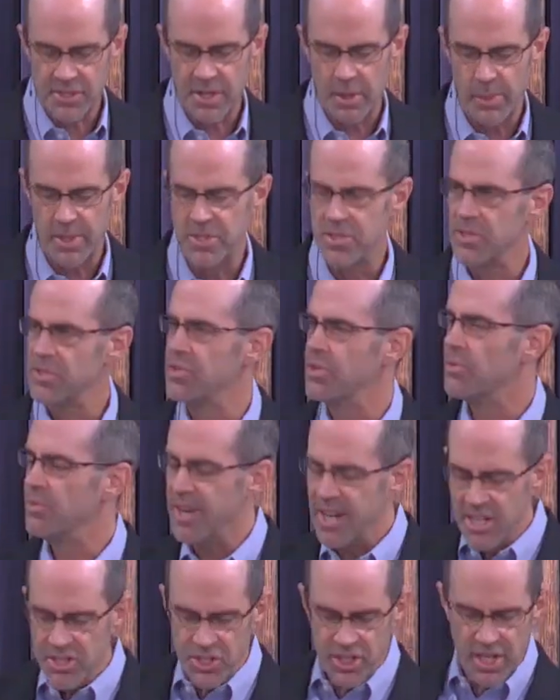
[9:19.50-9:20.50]
which is the
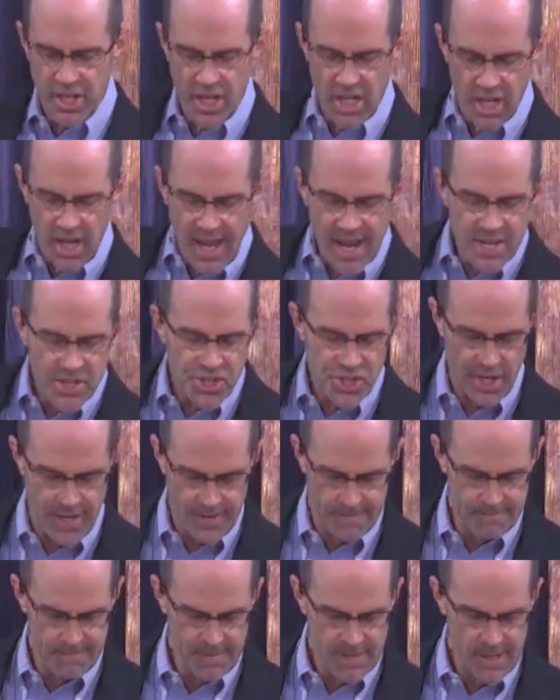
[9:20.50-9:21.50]
region in
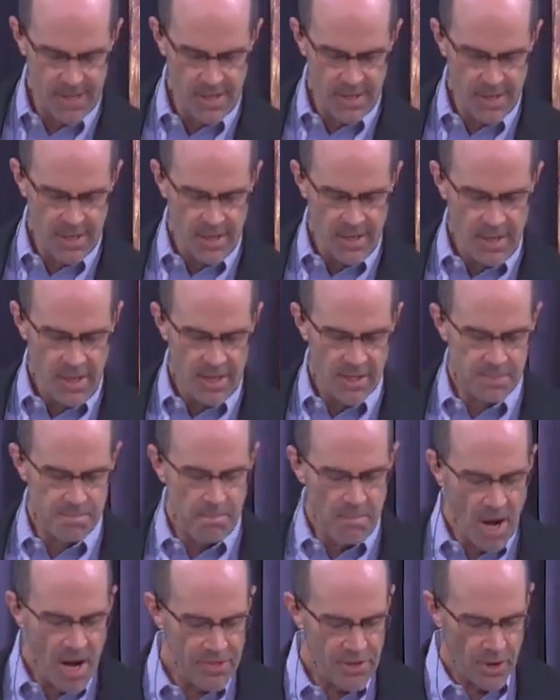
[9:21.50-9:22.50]
Galatia. His
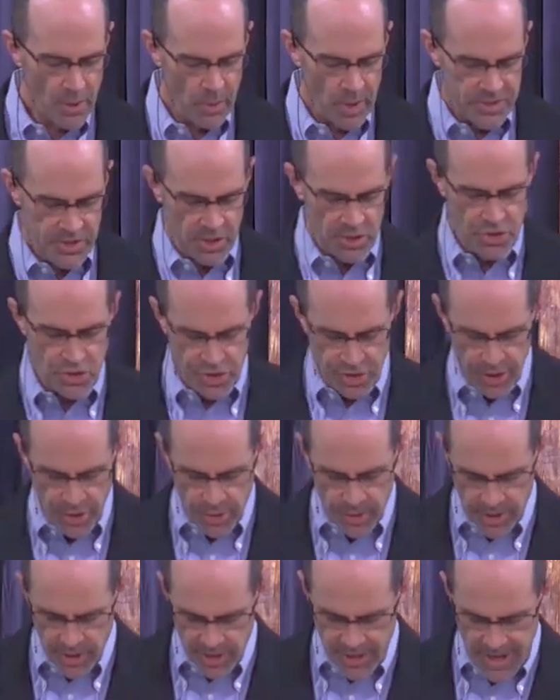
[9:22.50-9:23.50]
mother was a
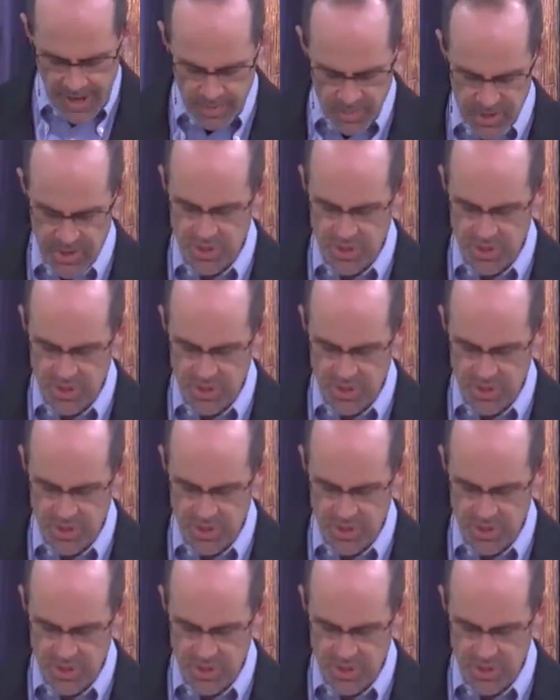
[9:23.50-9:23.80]
Jew. Her name was